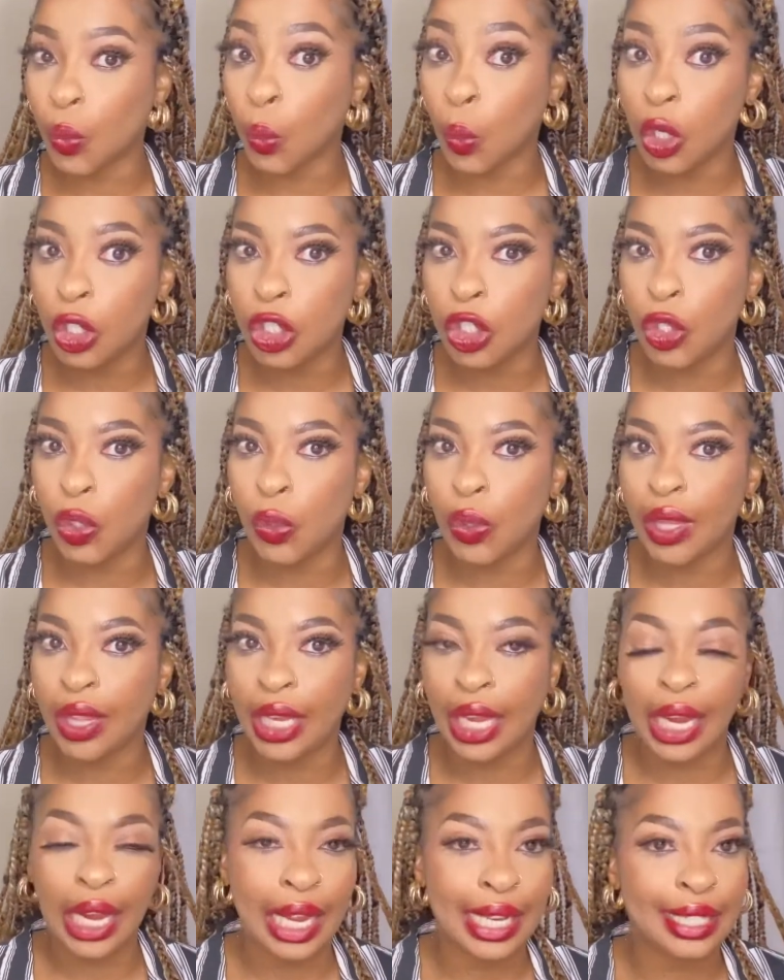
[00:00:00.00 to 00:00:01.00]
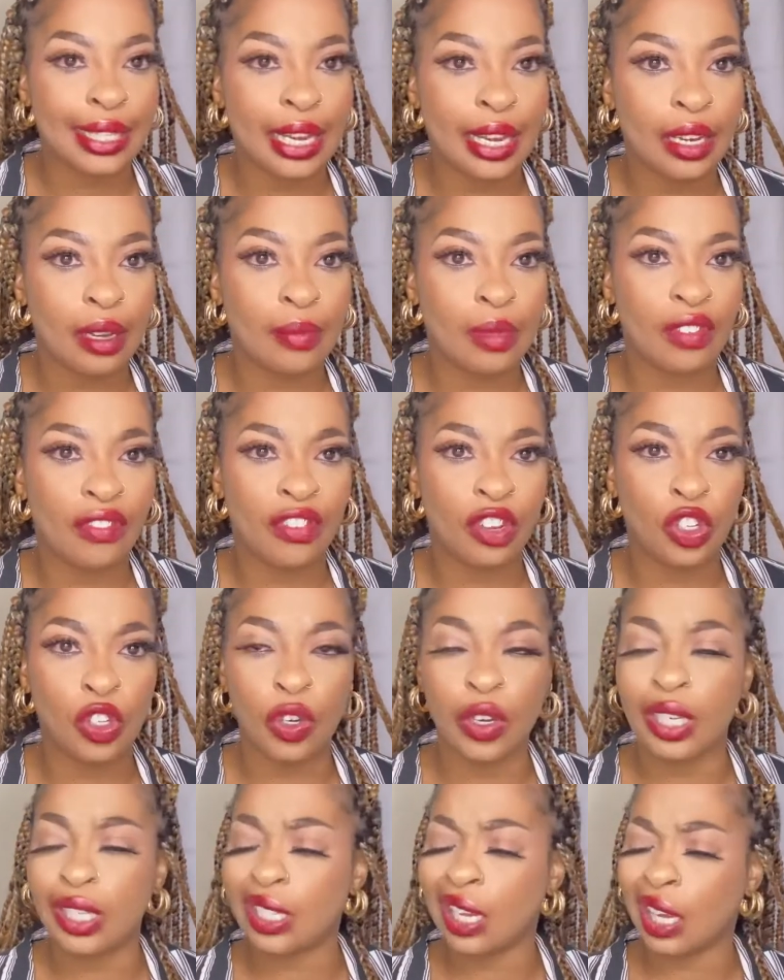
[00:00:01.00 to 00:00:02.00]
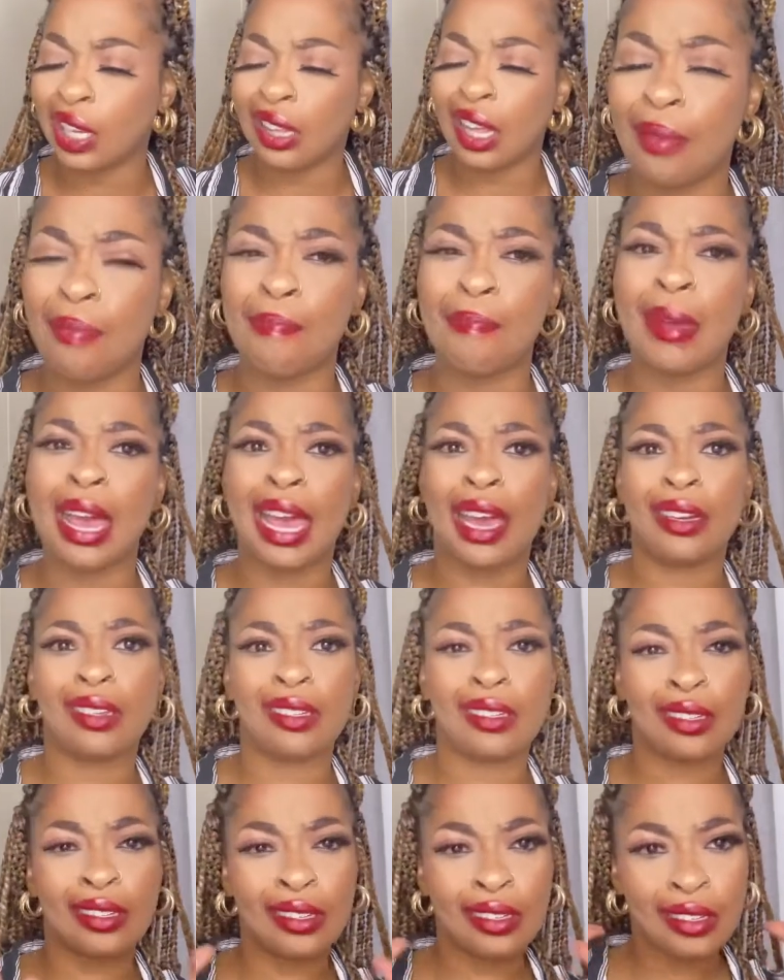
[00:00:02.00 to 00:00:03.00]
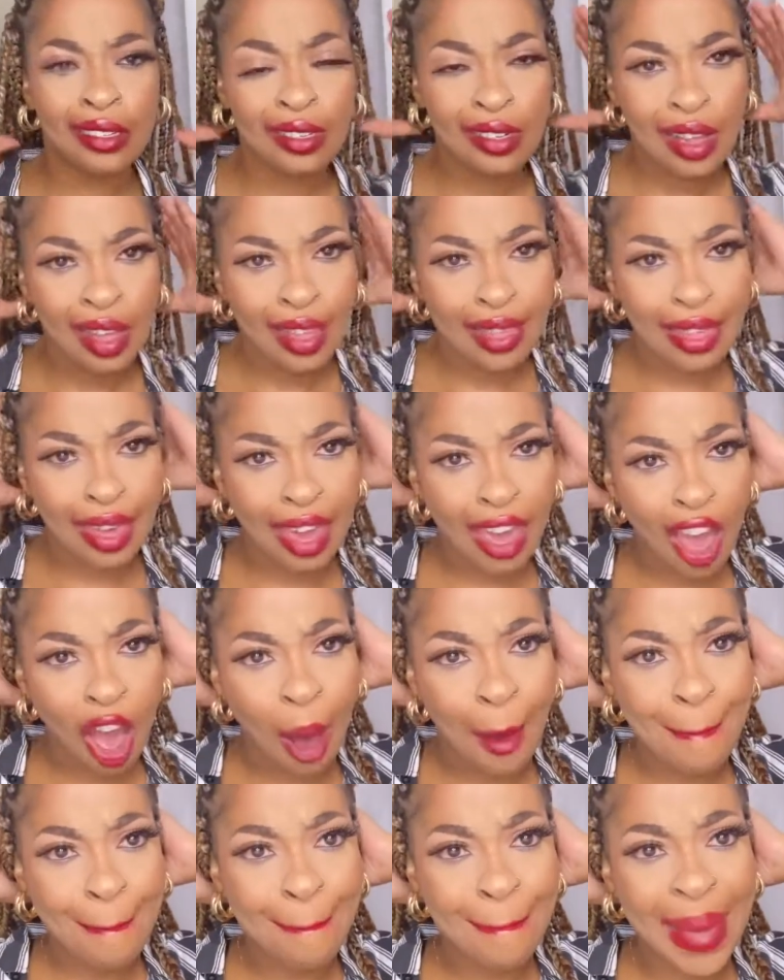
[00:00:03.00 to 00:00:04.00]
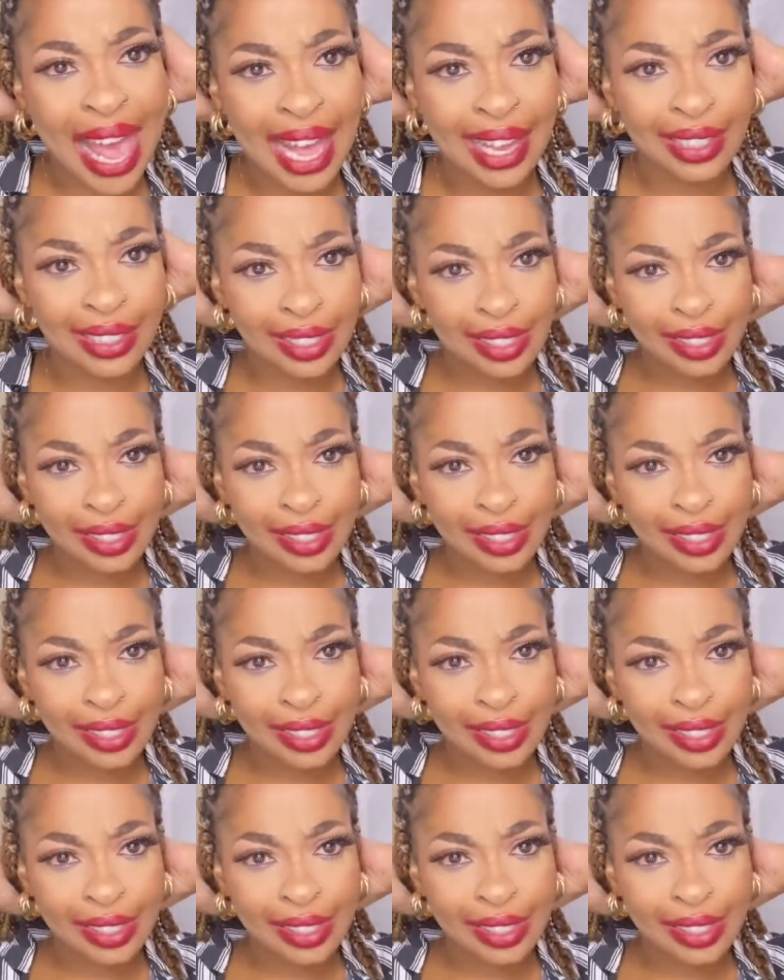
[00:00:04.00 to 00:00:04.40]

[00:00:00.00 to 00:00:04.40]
What do you think? I sent him the video. He's like, mad. They are mad.